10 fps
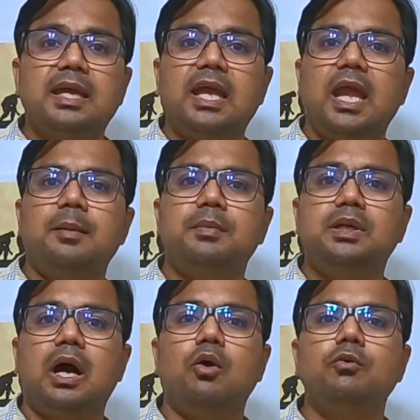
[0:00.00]

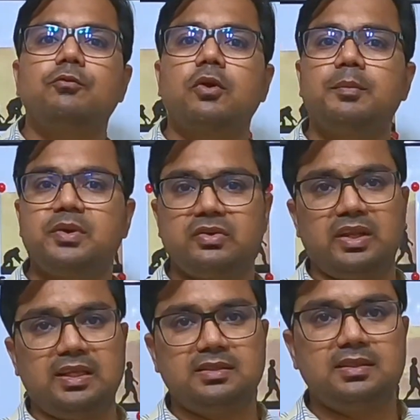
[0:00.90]
came down from
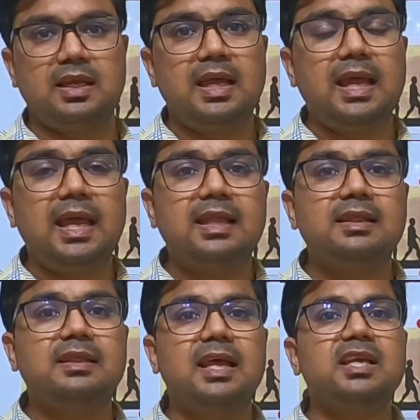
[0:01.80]
trees
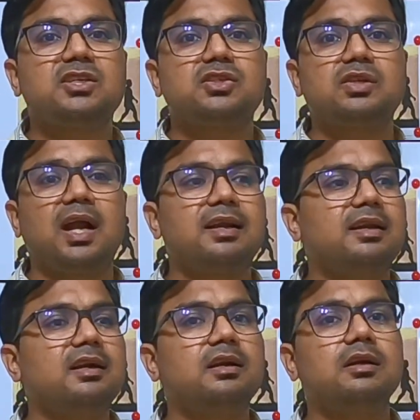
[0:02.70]
and they
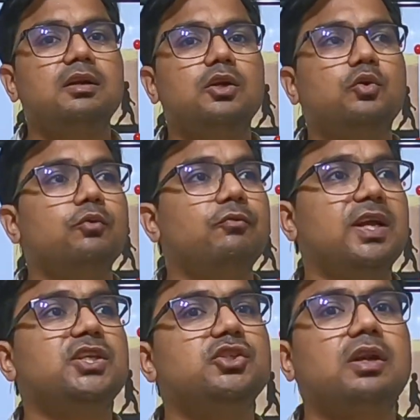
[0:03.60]
started to
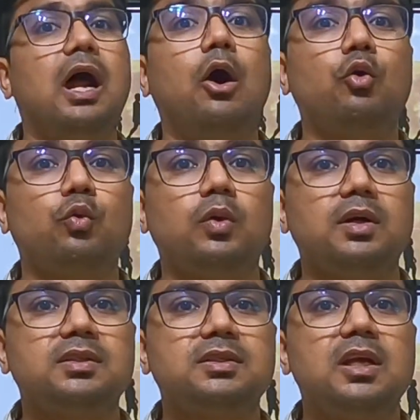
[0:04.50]
venture
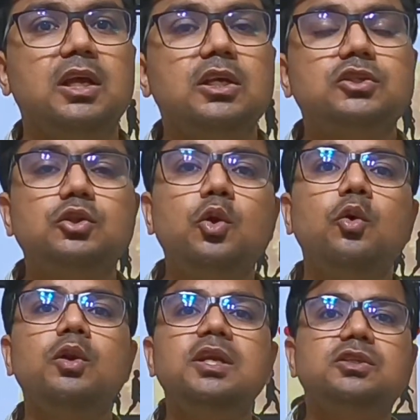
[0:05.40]
outwards.
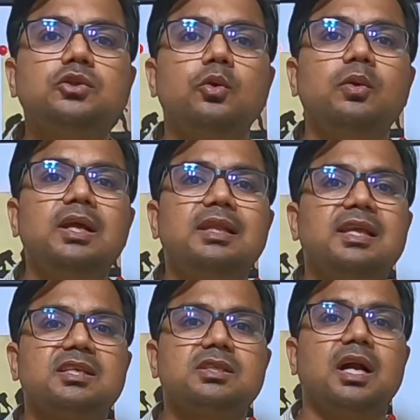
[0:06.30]
Slowly,
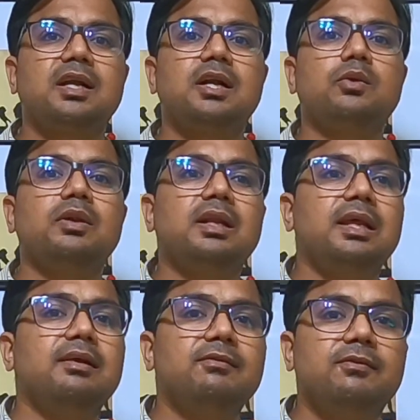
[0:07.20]
they started to
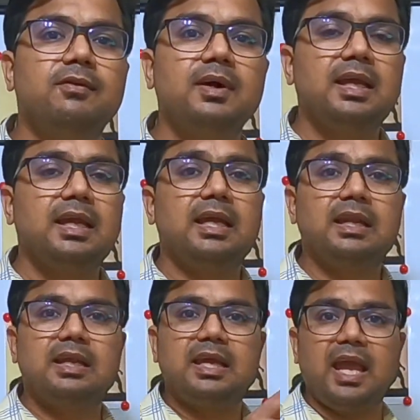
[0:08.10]
live
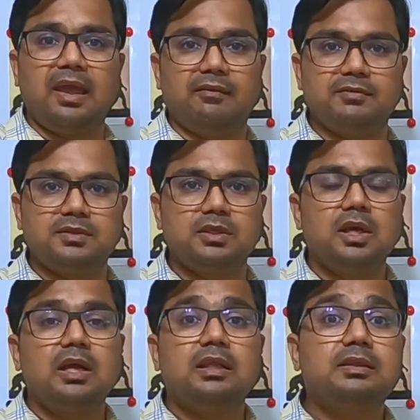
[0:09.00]
in caves.
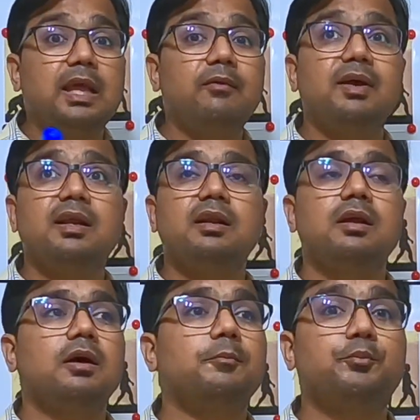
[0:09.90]
They were
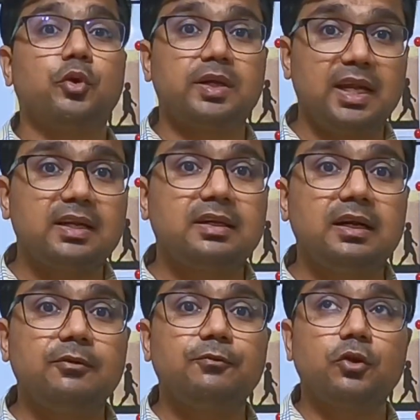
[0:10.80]

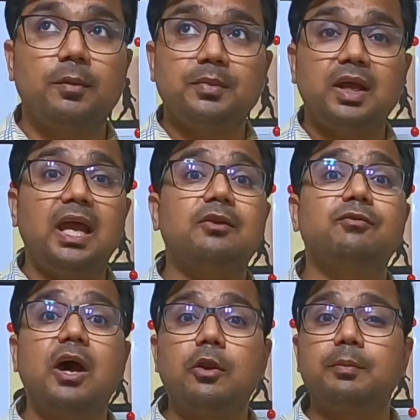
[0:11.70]
protected from the
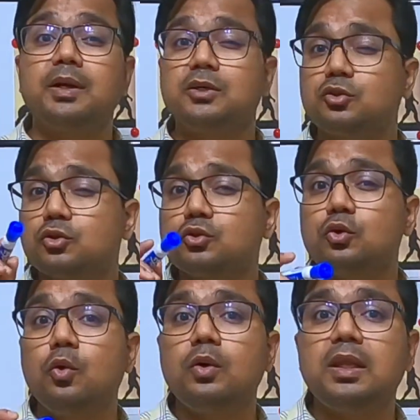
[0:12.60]
environment. So
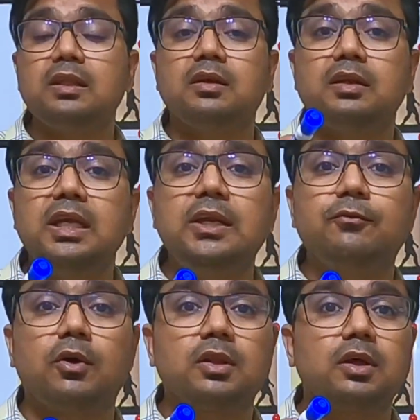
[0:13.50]
slowly, the need
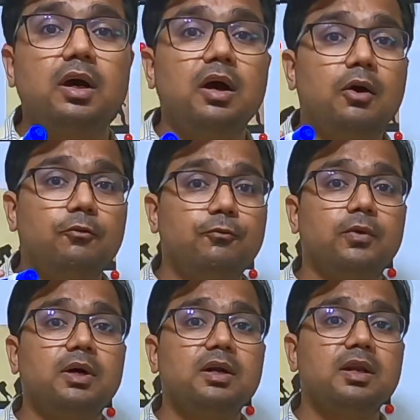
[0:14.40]
for the
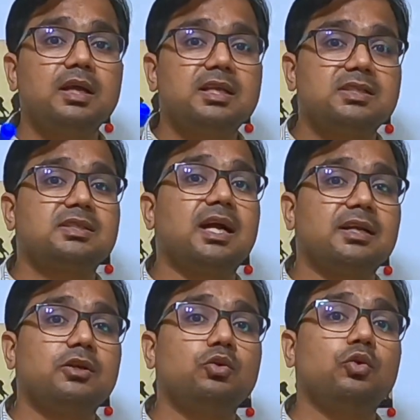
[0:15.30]
fur
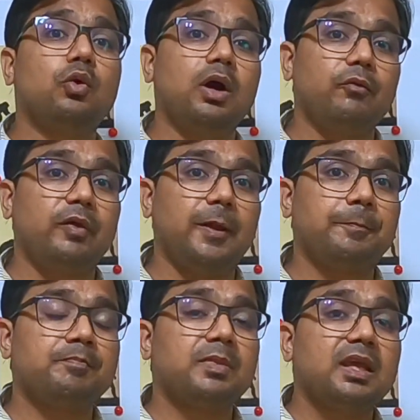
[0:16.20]
started to go
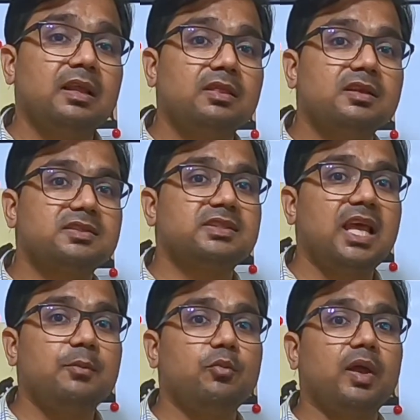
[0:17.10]
away. In the
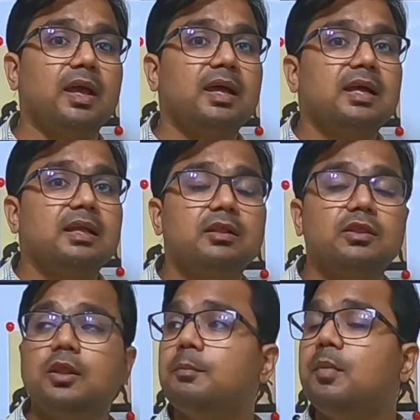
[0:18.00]
same way,
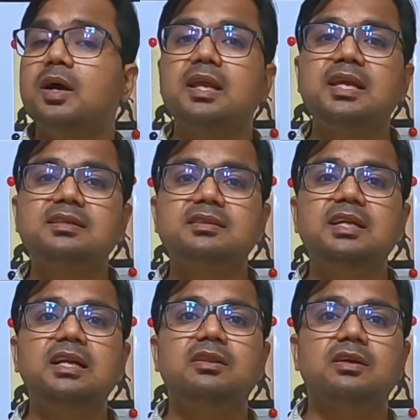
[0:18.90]
the monkeys
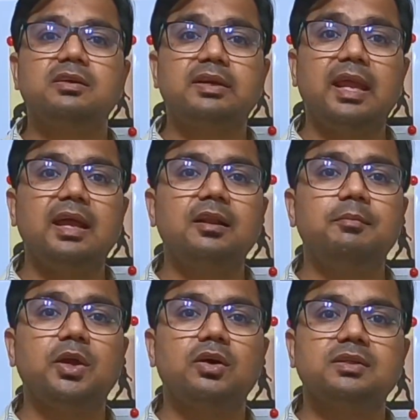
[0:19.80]
need the tail
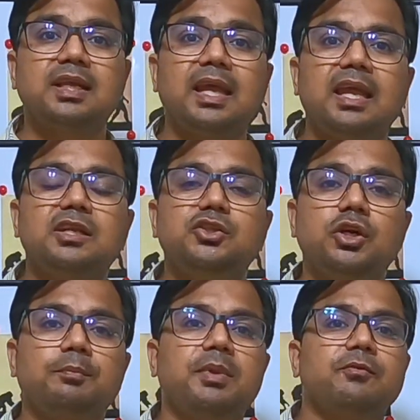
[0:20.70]
because, again,
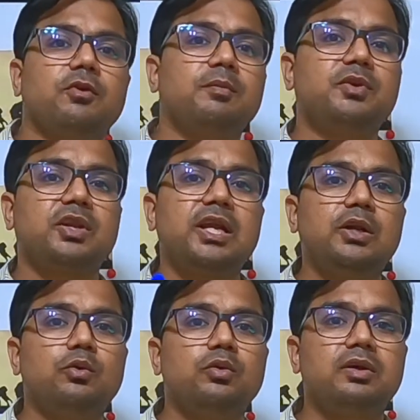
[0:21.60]
jumping from
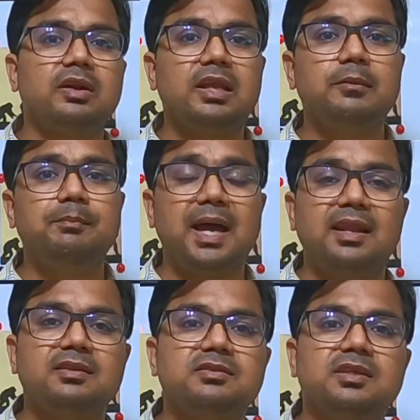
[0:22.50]
tree to tree,
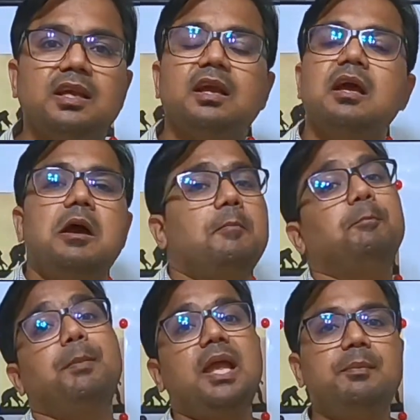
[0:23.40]
balancing,
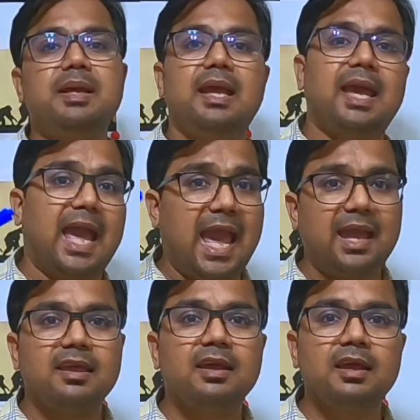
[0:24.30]
maybe
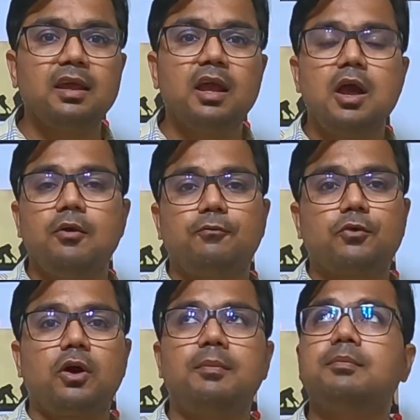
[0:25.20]
hanging
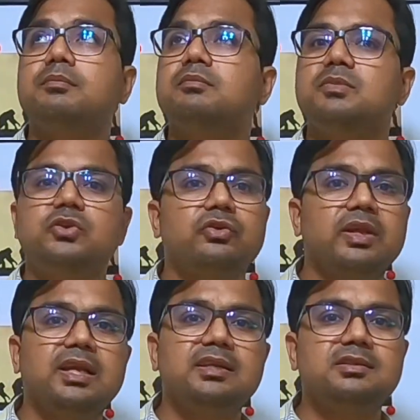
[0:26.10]
from
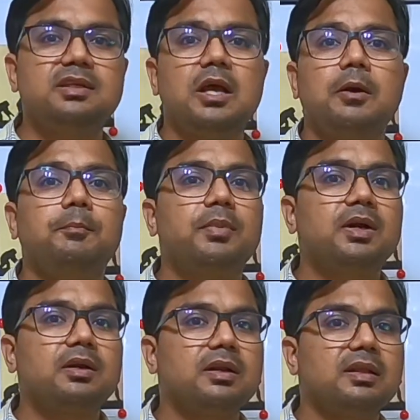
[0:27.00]
trees.
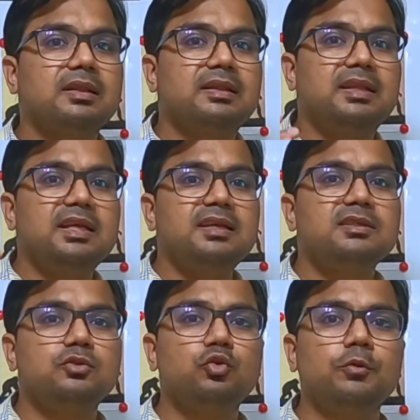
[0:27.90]
But
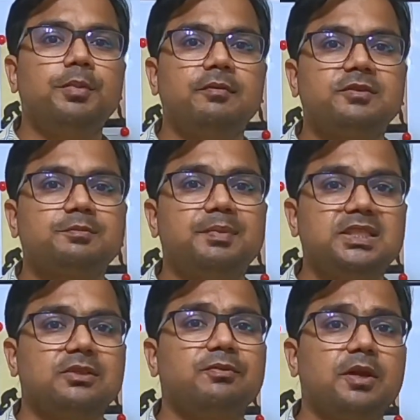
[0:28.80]
these group of
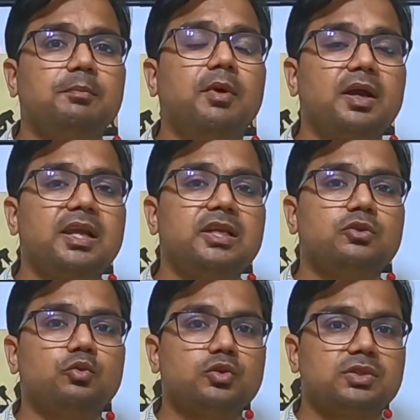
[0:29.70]
specific
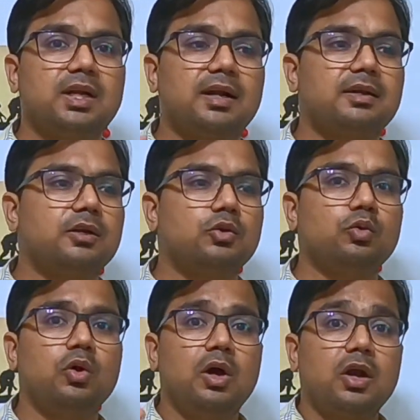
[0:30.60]
monkeys who started
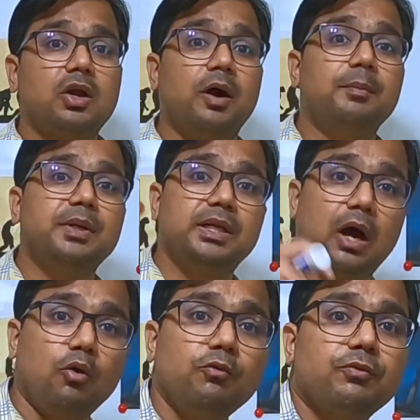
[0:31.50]
to come
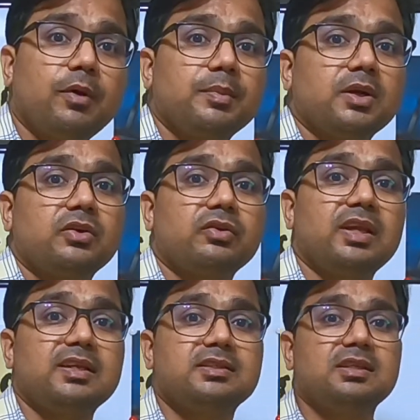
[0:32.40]
down from the
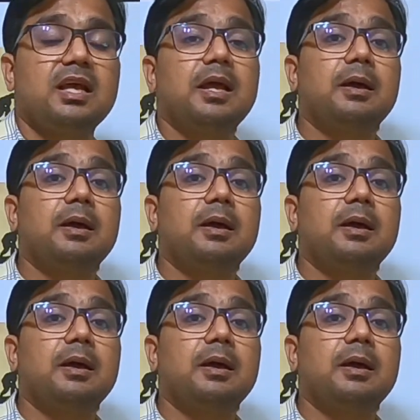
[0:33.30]
trees